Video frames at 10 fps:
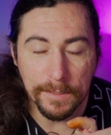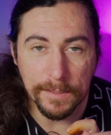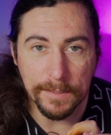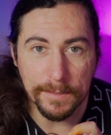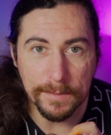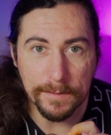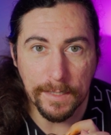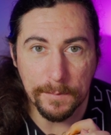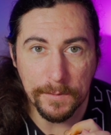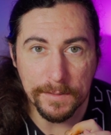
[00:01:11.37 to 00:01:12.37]

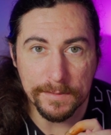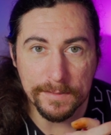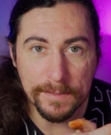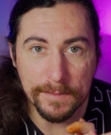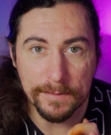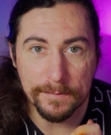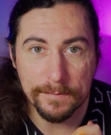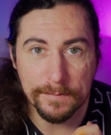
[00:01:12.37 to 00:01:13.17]
APS-C